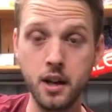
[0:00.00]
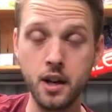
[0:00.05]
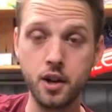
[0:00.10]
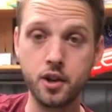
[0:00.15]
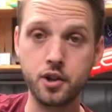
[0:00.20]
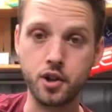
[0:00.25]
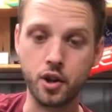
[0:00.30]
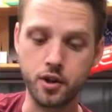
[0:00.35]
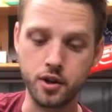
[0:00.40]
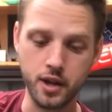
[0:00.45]

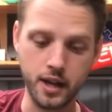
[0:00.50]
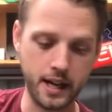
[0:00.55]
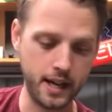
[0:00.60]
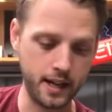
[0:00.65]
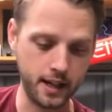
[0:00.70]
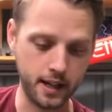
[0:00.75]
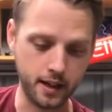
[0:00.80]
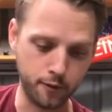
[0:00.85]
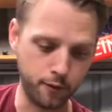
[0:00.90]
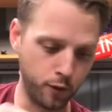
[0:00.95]
So you're
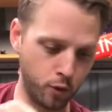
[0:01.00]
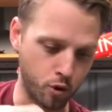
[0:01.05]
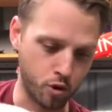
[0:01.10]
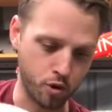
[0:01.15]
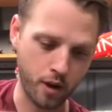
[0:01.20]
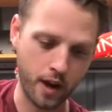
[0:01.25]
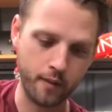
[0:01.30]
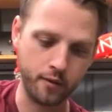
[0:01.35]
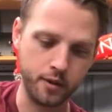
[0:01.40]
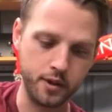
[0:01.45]
hitting full
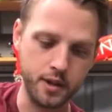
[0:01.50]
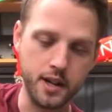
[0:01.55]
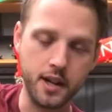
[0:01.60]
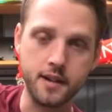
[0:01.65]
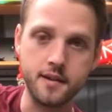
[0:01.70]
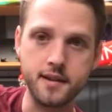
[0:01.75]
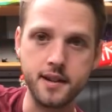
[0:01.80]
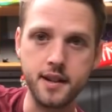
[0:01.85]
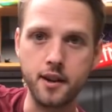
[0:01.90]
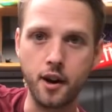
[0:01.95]
travel, and you can
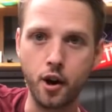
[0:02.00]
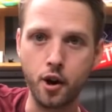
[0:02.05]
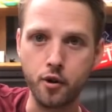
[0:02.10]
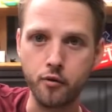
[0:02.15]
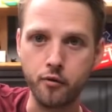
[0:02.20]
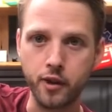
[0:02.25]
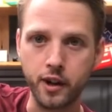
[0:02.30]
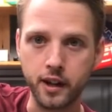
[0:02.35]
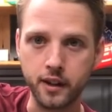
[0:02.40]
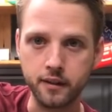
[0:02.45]
see the
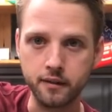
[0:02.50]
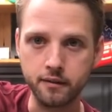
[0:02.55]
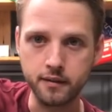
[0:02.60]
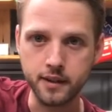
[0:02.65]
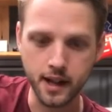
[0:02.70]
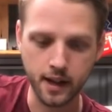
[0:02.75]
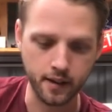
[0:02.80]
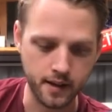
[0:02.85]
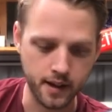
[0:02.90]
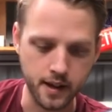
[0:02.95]
O-ring
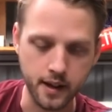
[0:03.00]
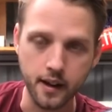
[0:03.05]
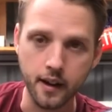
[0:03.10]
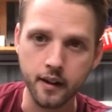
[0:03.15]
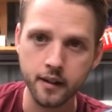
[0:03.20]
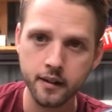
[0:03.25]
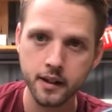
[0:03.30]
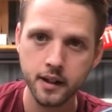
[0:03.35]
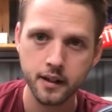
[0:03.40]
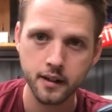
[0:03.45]
down here.